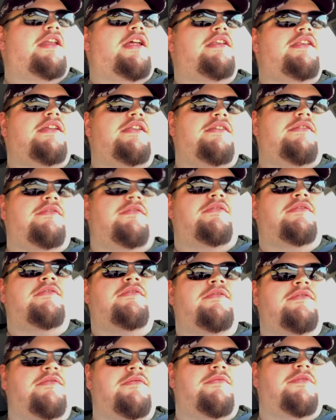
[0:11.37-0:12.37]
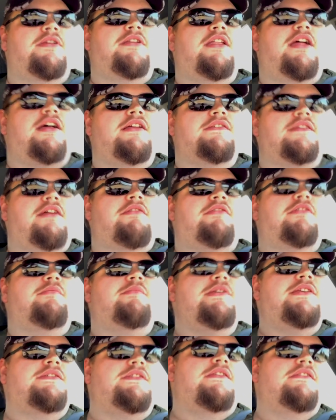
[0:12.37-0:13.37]
I didn't realize I would
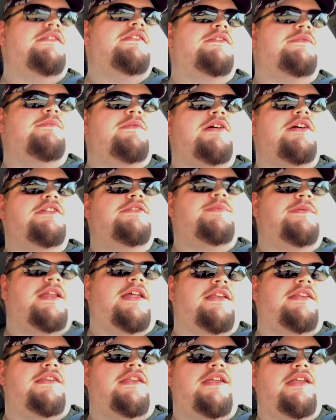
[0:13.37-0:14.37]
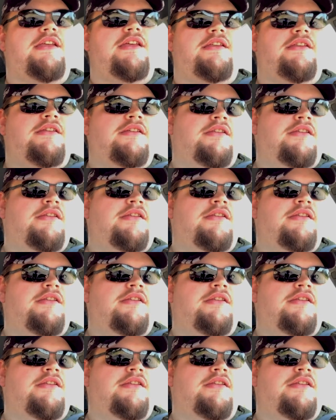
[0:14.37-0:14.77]
miss it this much, but I did.